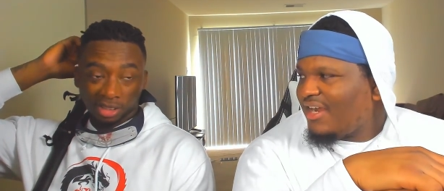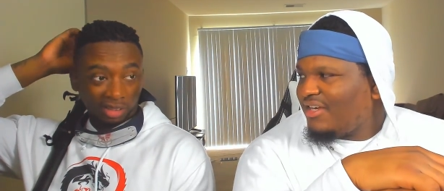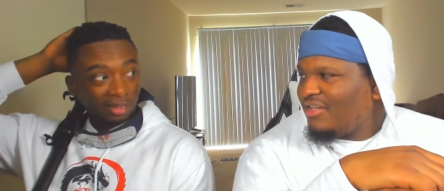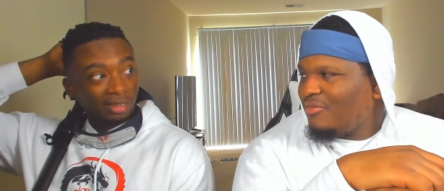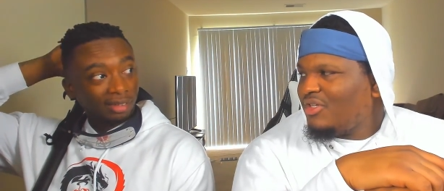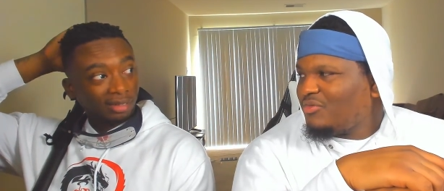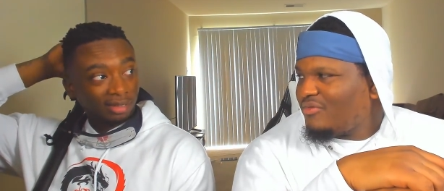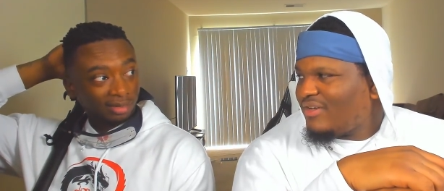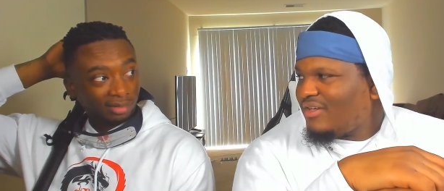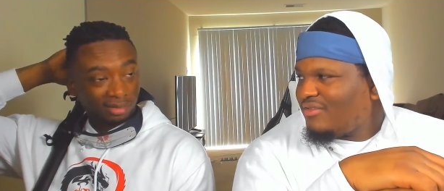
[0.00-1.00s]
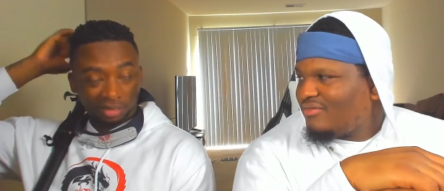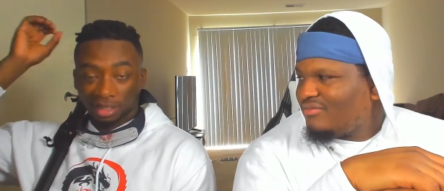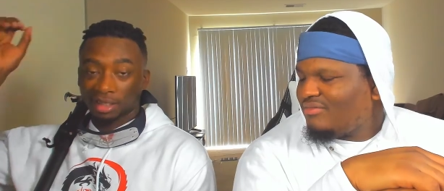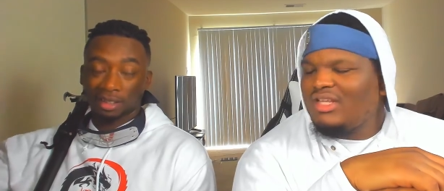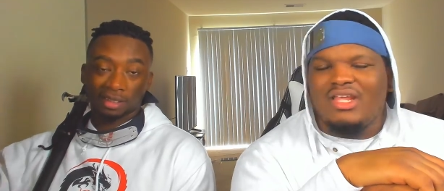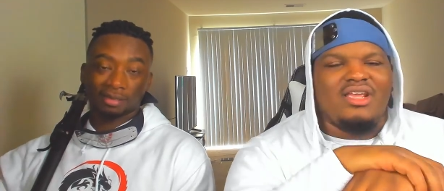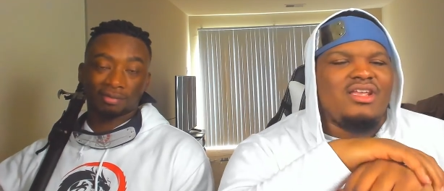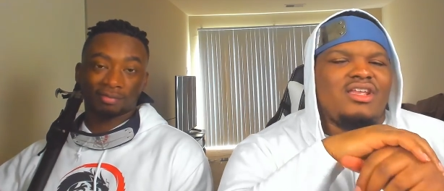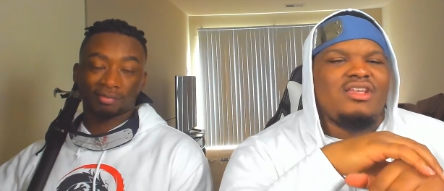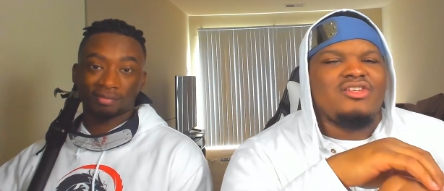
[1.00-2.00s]
Speaker 1: than the ones we fought. Yeah, yeah,
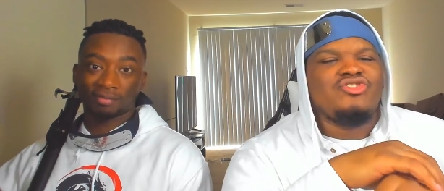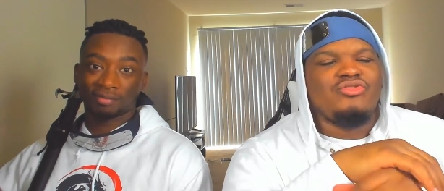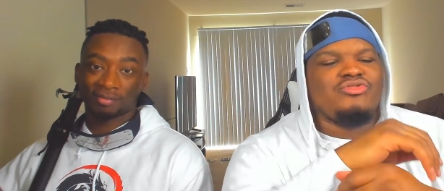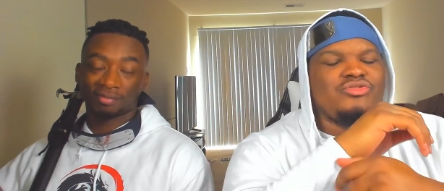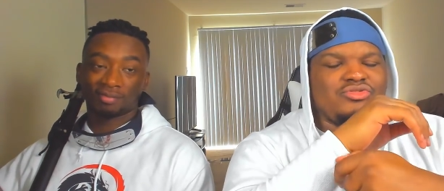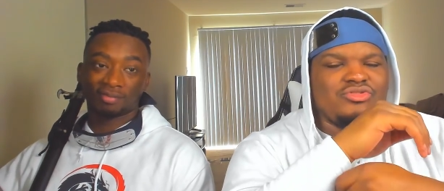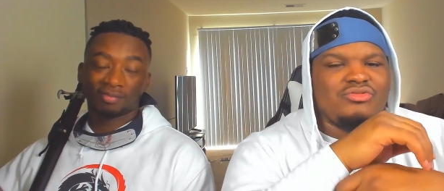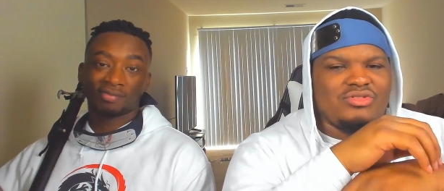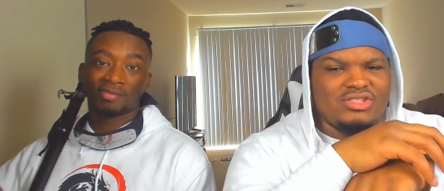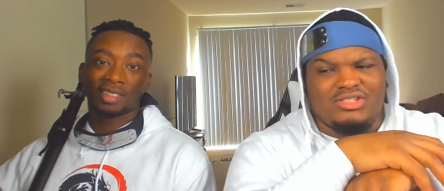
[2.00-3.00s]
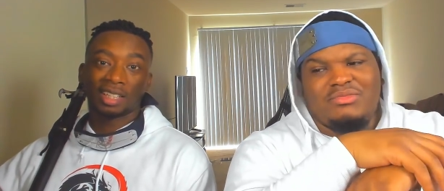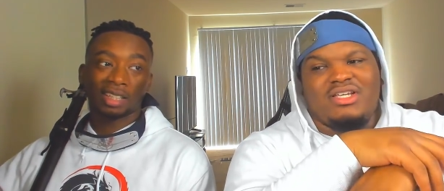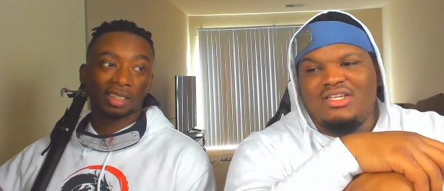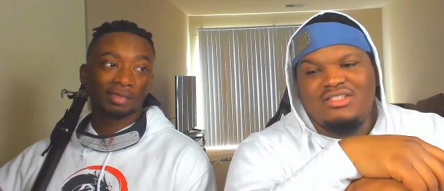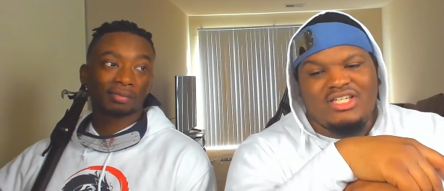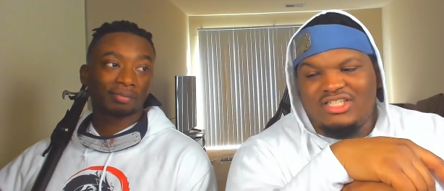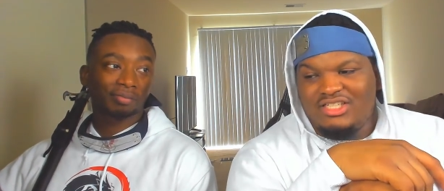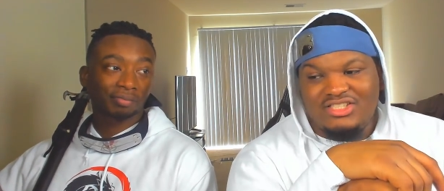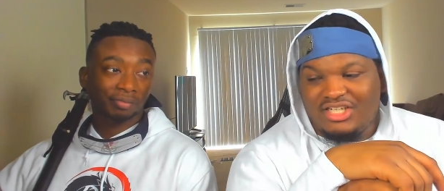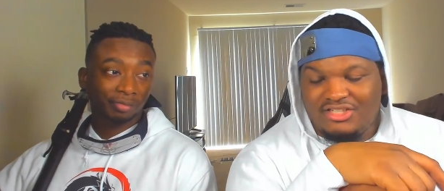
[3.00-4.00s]
yeah, yeah. True, true, true. Because man, yeah. he
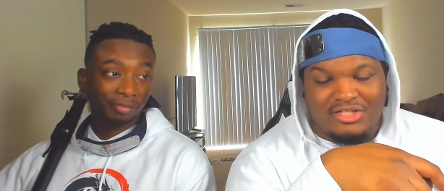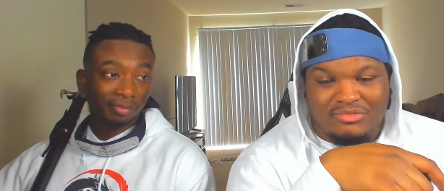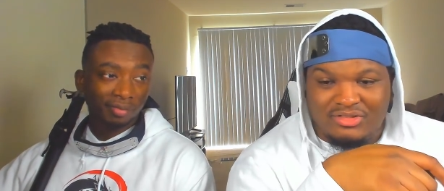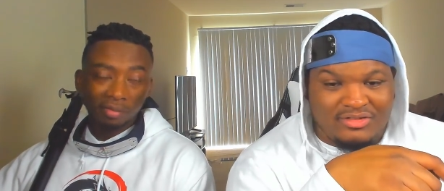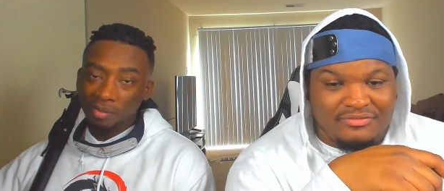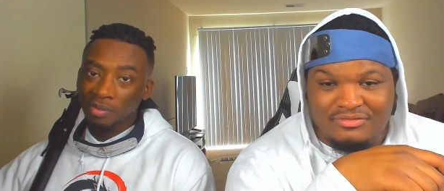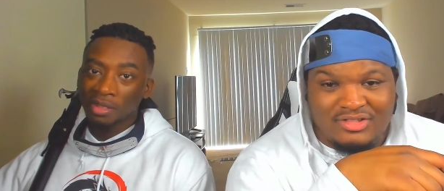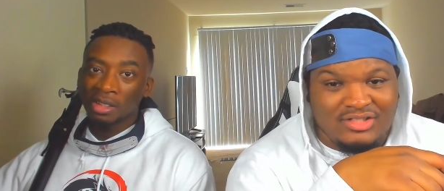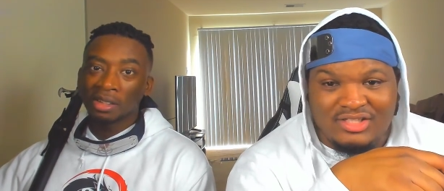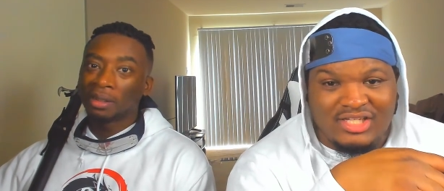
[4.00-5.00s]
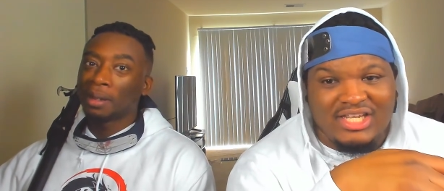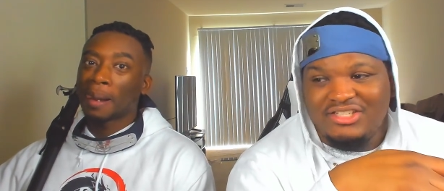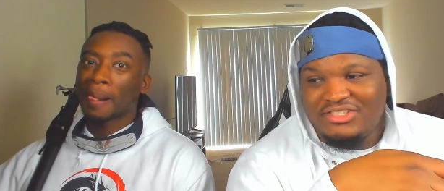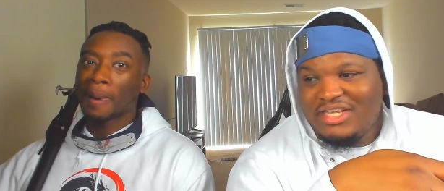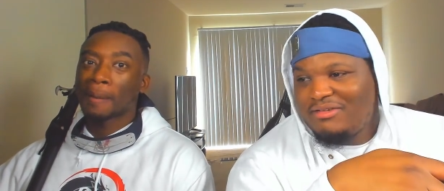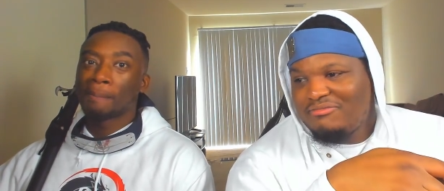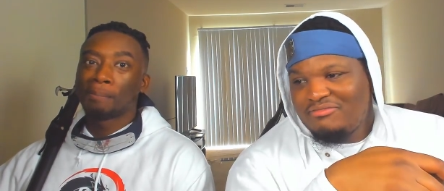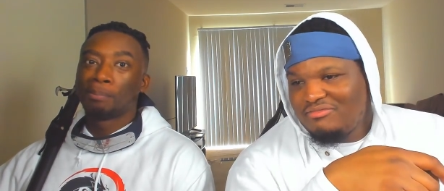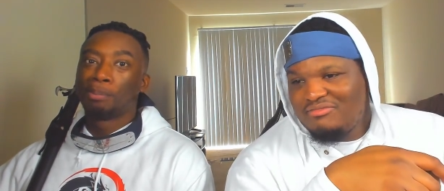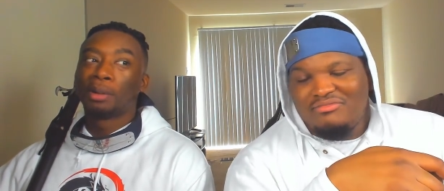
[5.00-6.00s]
changed he changed up the, the, the landscape.
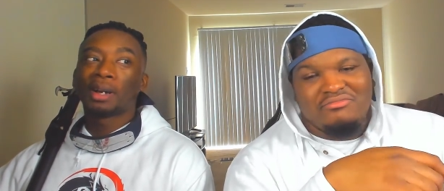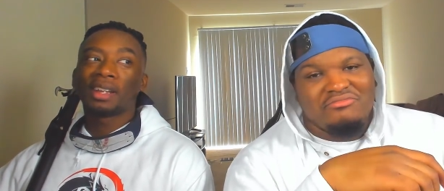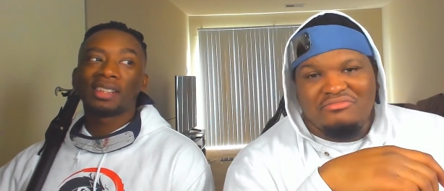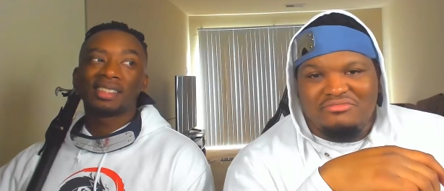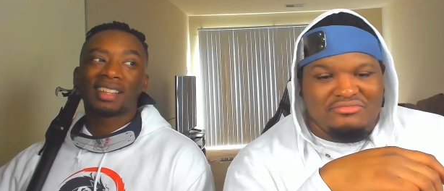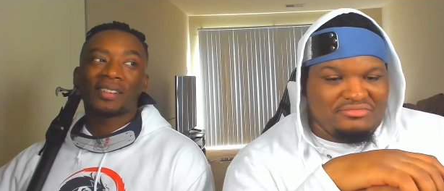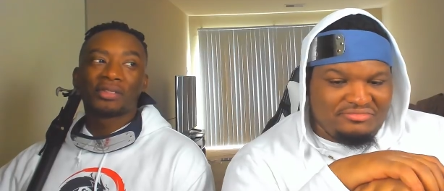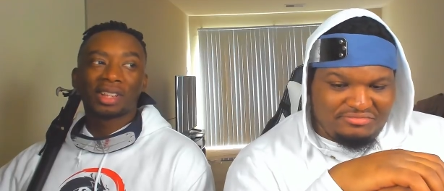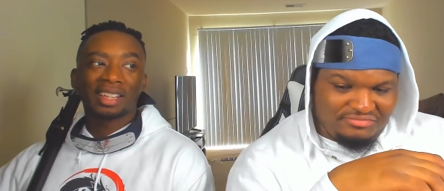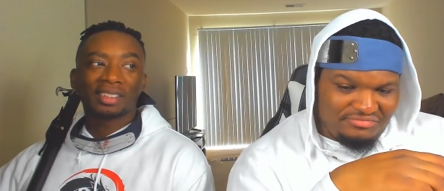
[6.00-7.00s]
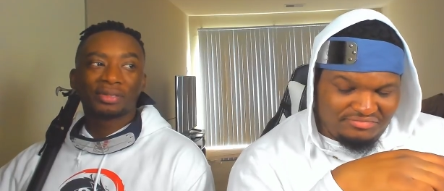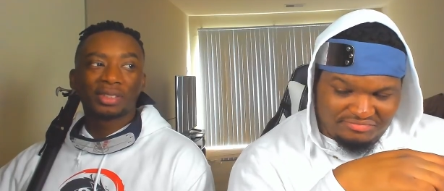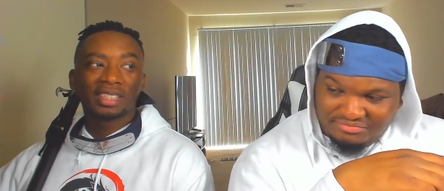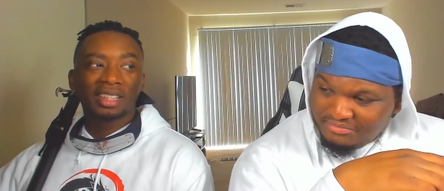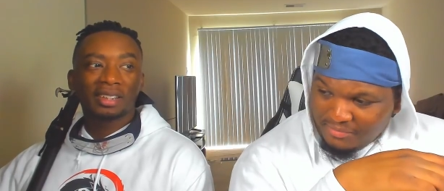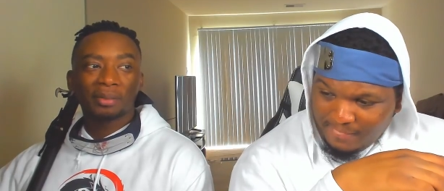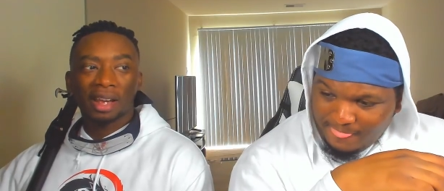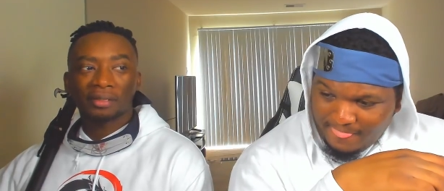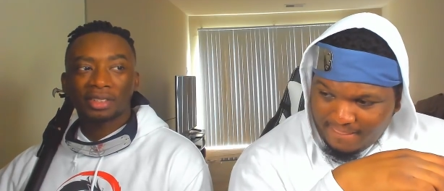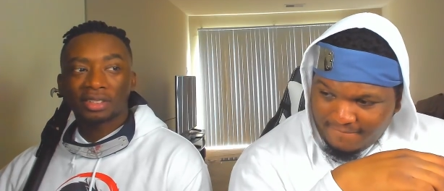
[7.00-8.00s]
Speaker 2: But I feel like if we get him
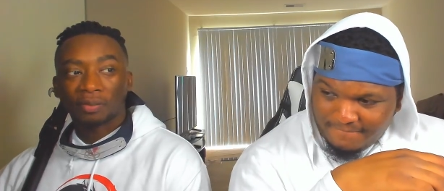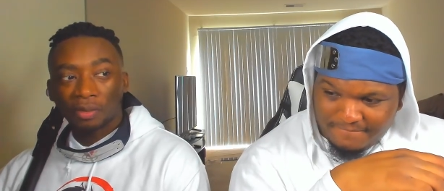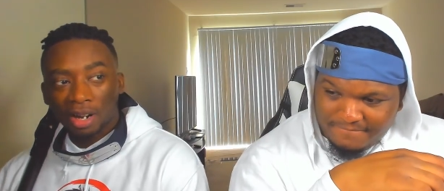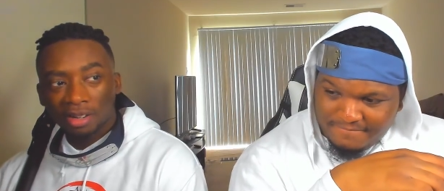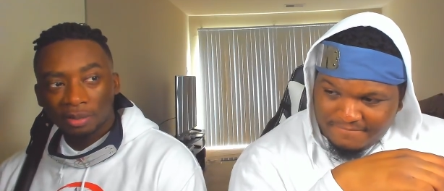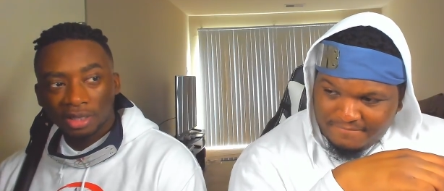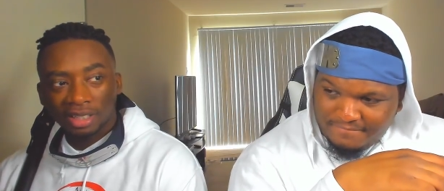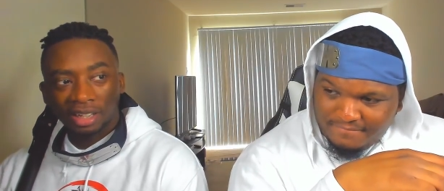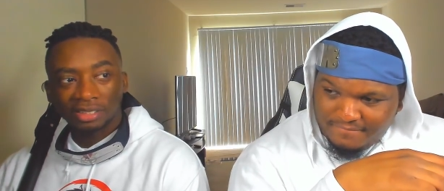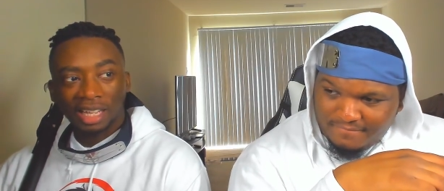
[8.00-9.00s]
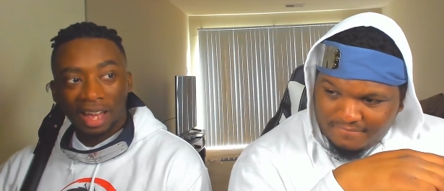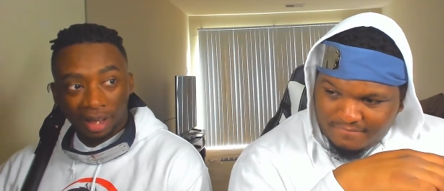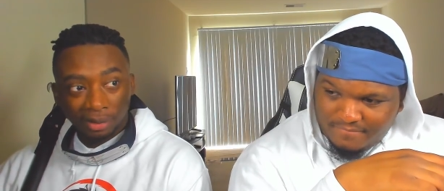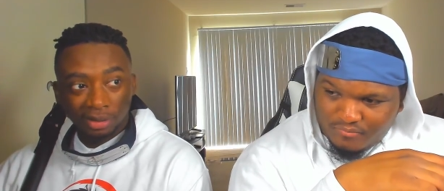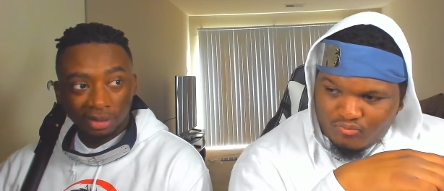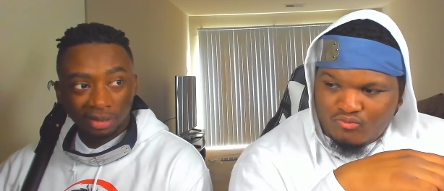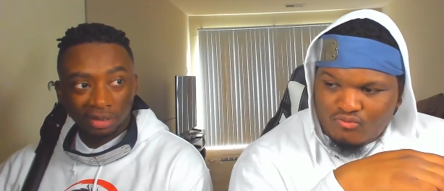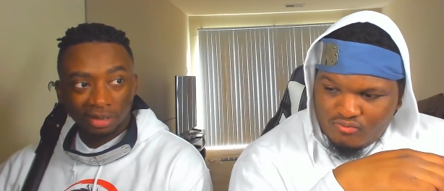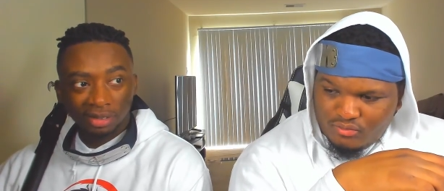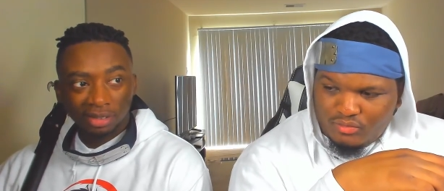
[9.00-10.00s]
out of his environment, out the house,
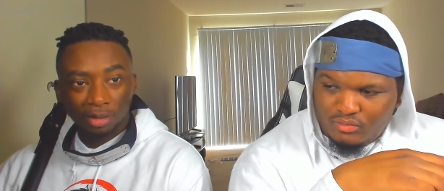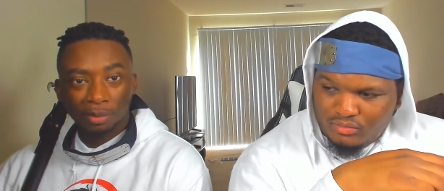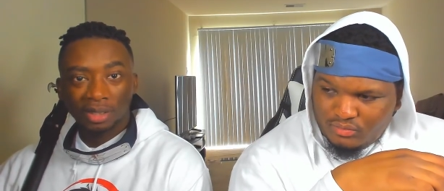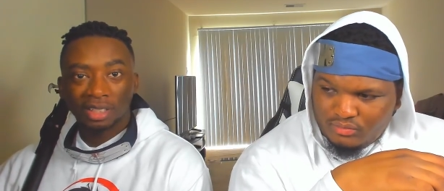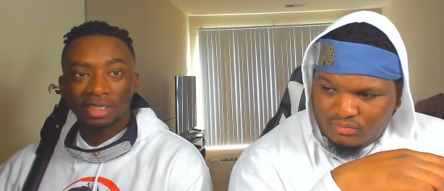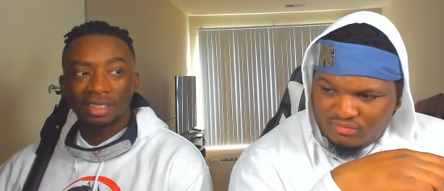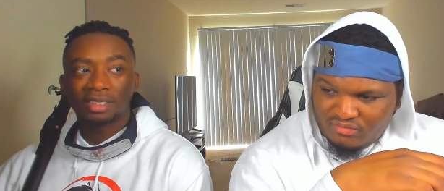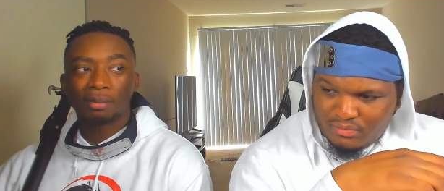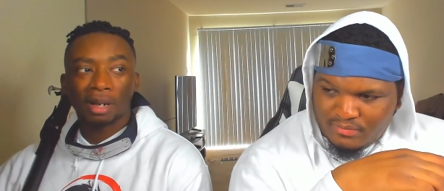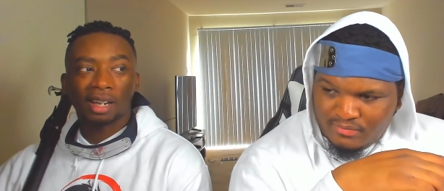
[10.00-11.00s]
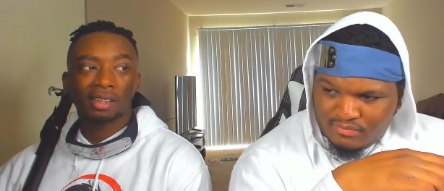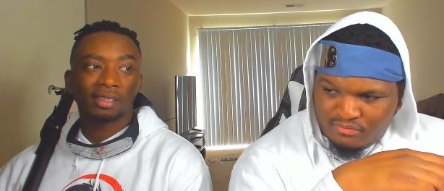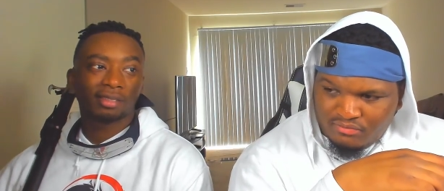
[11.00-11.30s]
mm-hmm. it's gonna be an easy body.